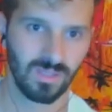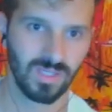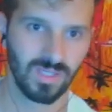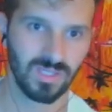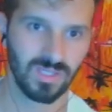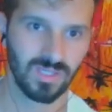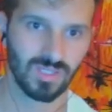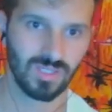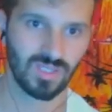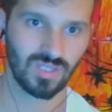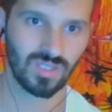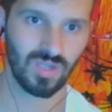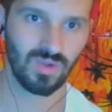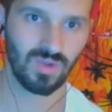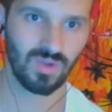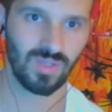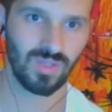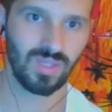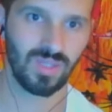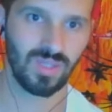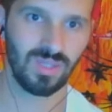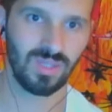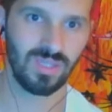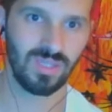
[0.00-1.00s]
so
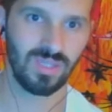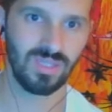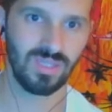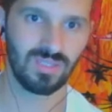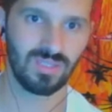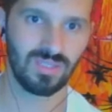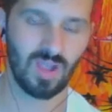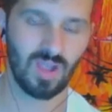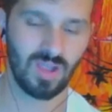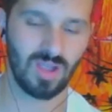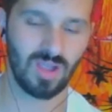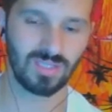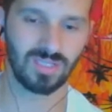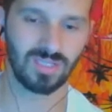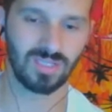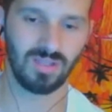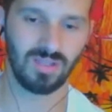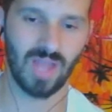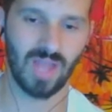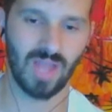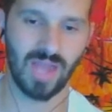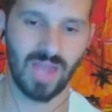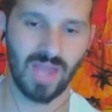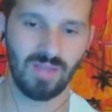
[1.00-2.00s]
he talks a
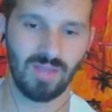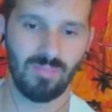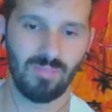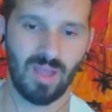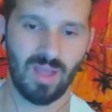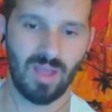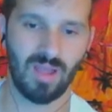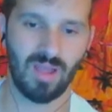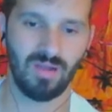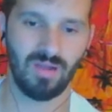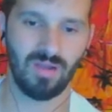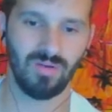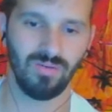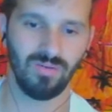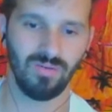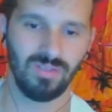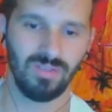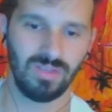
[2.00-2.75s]
lot about